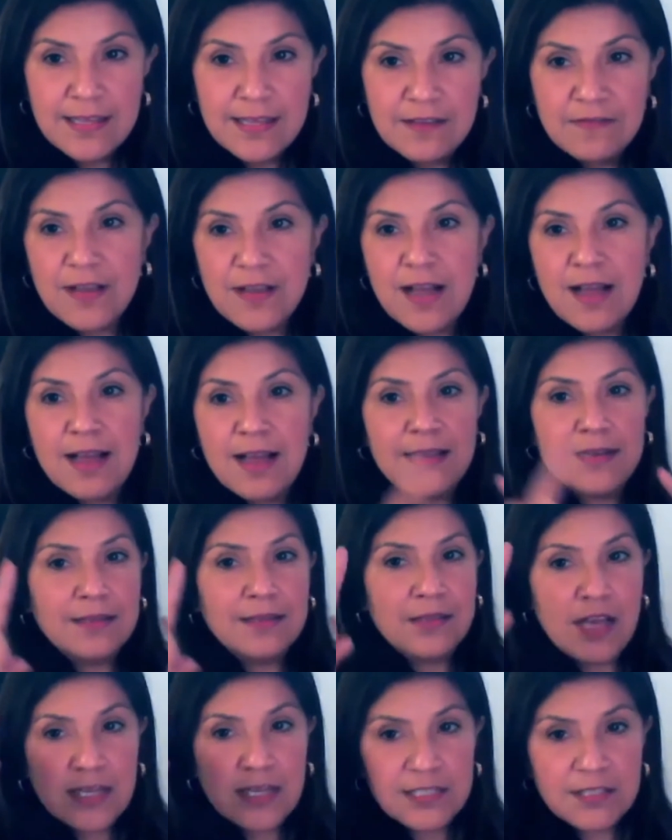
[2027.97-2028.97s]
they've
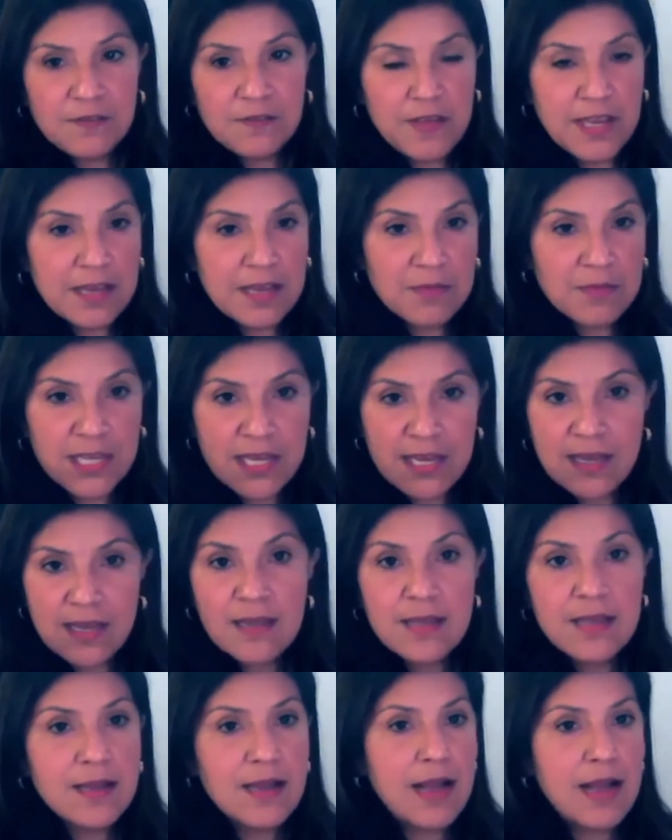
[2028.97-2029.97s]
got lots of
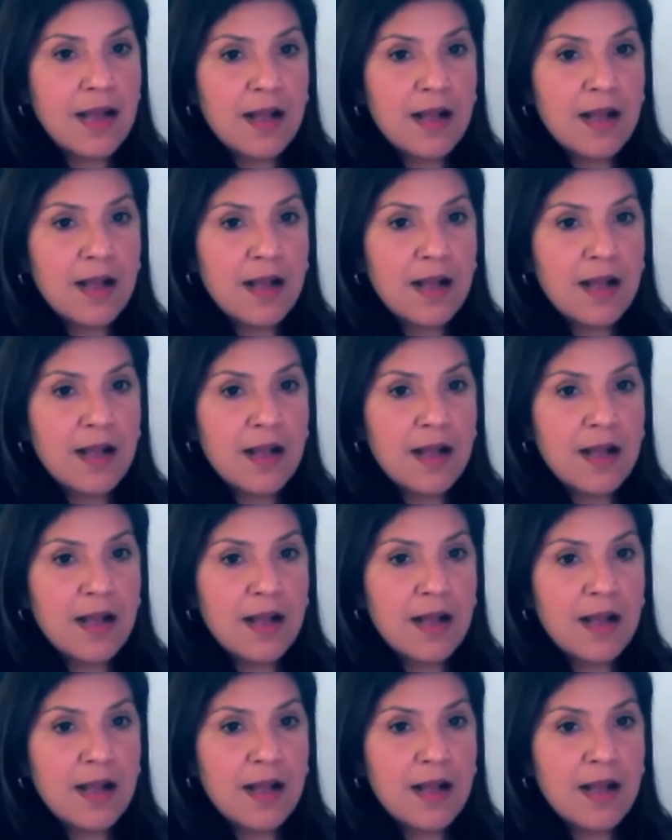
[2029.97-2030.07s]
family